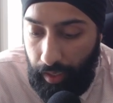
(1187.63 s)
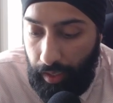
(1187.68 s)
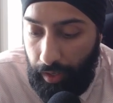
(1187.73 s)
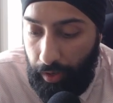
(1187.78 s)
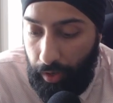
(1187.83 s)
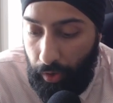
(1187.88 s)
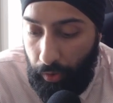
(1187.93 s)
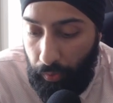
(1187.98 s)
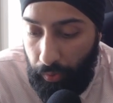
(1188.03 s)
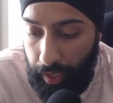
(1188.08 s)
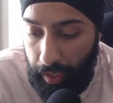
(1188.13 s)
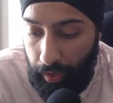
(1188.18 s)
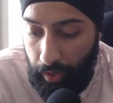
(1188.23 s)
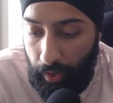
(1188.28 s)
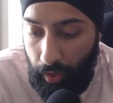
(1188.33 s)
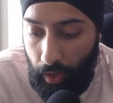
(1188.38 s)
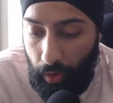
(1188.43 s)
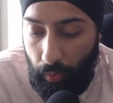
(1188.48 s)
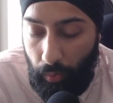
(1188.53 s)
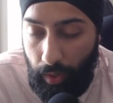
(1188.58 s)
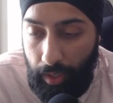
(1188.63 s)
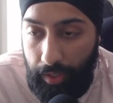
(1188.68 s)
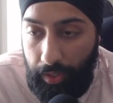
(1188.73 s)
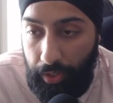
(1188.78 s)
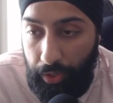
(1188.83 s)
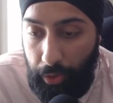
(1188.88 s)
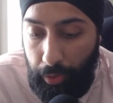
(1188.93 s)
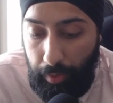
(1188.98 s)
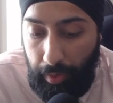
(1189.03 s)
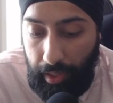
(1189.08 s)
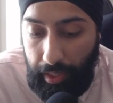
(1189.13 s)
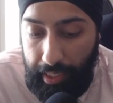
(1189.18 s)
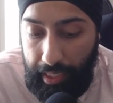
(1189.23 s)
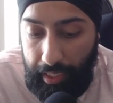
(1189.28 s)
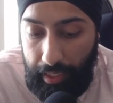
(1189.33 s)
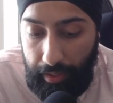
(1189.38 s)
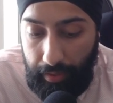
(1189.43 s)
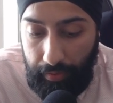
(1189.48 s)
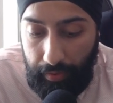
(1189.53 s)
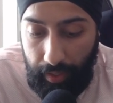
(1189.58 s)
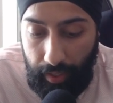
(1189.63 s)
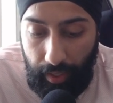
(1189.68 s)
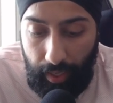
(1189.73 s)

and knowing. What do you believe?